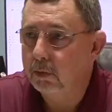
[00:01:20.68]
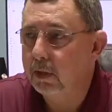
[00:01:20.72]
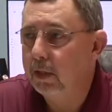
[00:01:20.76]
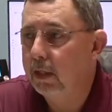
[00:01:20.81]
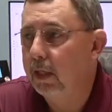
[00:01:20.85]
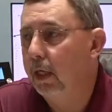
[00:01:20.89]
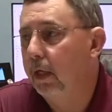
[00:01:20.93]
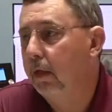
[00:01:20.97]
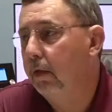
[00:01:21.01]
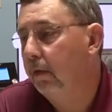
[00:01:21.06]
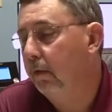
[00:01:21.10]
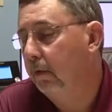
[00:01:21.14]
we
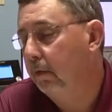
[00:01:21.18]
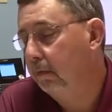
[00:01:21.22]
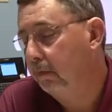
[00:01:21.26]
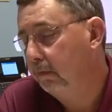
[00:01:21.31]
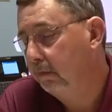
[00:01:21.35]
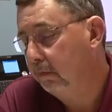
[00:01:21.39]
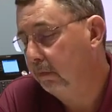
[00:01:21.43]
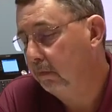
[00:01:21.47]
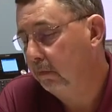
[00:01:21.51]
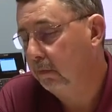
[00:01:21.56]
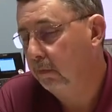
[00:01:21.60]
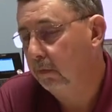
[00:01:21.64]
get the
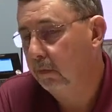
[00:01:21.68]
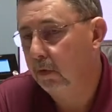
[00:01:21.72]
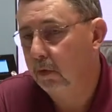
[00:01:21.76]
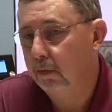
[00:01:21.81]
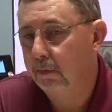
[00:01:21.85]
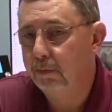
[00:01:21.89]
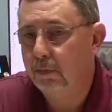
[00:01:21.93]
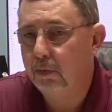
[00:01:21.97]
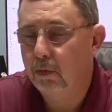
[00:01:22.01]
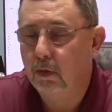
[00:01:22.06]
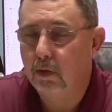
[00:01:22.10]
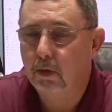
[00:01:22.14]

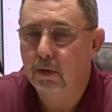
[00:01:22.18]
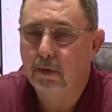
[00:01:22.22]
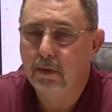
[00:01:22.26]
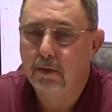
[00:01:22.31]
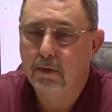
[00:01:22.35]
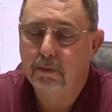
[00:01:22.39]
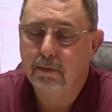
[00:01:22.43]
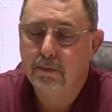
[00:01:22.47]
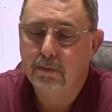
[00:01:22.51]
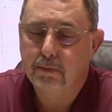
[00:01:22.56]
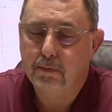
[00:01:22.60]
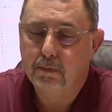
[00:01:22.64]

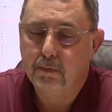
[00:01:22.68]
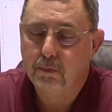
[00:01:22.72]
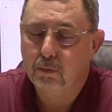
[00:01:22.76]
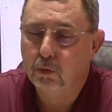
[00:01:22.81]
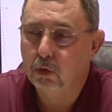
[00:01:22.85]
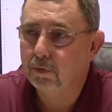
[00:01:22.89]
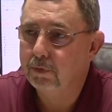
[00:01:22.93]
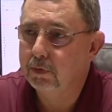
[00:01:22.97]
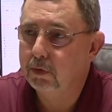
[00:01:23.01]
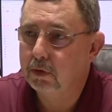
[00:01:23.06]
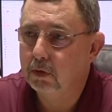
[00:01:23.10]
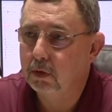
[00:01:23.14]

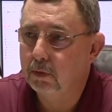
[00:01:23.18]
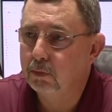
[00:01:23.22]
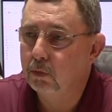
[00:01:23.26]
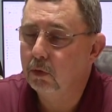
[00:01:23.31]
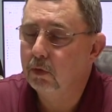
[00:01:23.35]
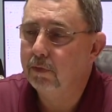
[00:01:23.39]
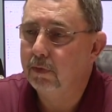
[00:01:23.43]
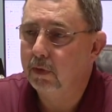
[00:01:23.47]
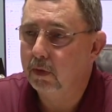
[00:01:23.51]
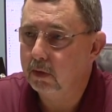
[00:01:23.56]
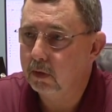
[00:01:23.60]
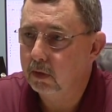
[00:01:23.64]
movers to
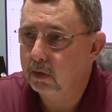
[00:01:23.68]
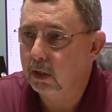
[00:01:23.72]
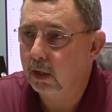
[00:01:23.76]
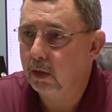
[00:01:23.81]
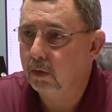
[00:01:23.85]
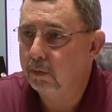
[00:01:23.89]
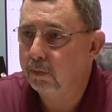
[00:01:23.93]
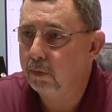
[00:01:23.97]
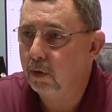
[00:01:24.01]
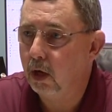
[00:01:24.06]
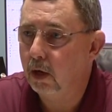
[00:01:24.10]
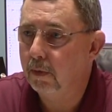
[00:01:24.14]
move it.
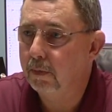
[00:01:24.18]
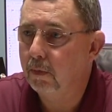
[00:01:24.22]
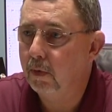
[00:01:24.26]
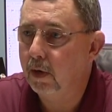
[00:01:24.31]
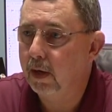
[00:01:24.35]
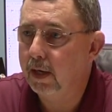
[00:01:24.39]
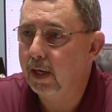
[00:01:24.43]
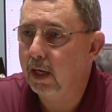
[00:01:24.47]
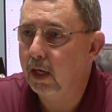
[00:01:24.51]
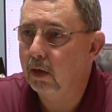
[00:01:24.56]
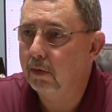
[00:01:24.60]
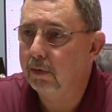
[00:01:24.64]
Our problem
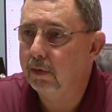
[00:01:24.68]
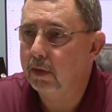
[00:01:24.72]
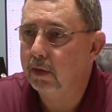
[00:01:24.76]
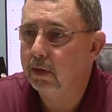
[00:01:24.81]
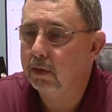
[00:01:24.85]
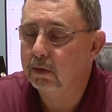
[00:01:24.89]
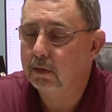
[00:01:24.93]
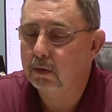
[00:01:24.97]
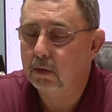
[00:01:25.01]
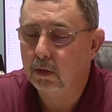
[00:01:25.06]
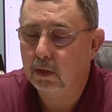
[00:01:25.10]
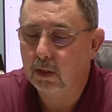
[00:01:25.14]
right now
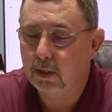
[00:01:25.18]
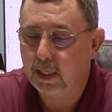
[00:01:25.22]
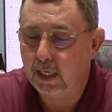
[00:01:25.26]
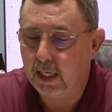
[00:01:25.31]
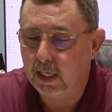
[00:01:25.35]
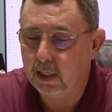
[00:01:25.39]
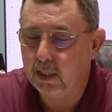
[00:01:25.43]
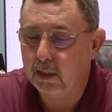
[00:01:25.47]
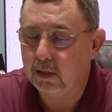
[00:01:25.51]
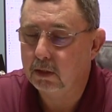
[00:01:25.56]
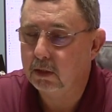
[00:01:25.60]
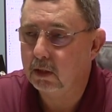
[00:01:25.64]
is
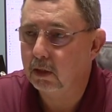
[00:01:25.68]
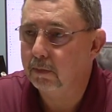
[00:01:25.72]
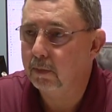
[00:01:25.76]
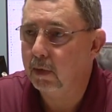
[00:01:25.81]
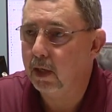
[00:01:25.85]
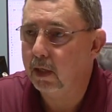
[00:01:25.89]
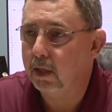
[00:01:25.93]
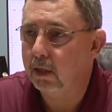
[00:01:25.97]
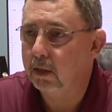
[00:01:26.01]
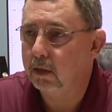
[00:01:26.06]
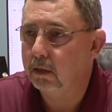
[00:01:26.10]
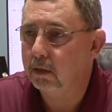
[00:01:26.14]
getting
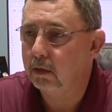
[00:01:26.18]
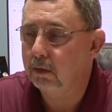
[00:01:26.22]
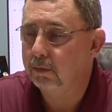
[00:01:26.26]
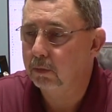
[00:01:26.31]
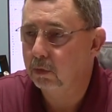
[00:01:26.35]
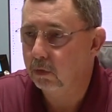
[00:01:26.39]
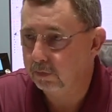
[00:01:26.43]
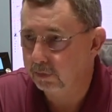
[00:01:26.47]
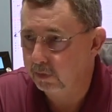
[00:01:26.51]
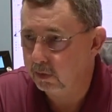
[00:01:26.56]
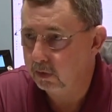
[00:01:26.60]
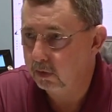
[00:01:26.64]
somebody to
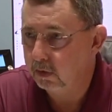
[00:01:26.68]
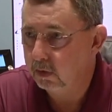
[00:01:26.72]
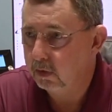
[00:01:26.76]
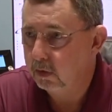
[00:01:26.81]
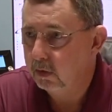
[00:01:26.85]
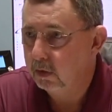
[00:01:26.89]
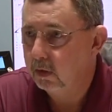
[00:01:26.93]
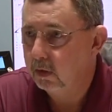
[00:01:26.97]
move it.